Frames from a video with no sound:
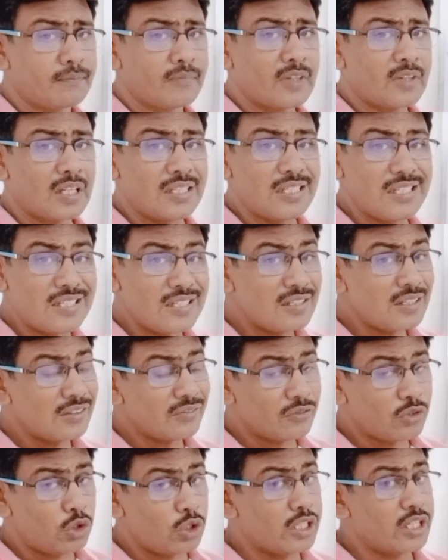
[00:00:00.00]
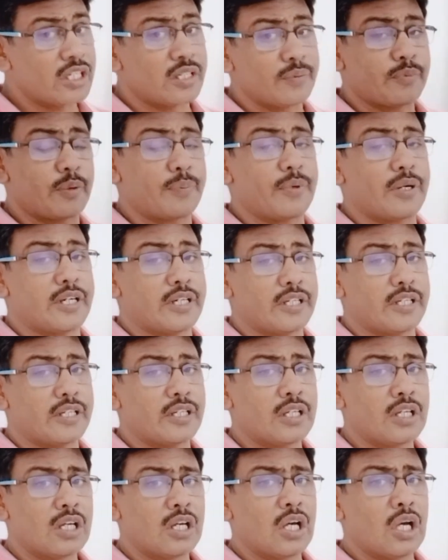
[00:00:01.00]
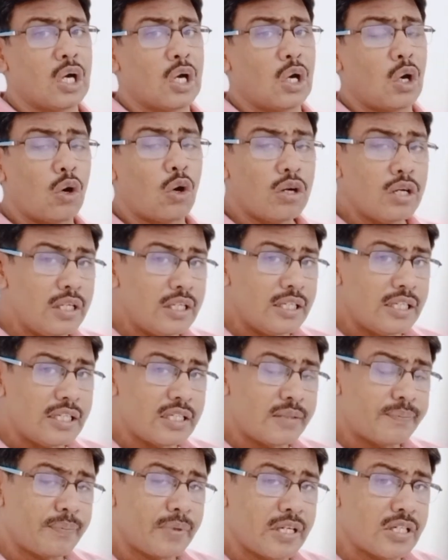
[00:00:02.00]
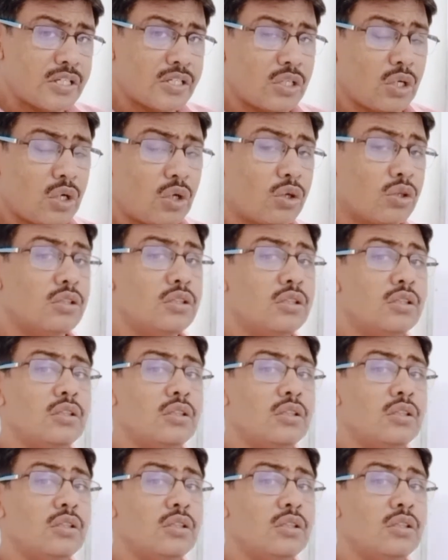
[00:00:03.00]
This is the colligative property. Only it depends on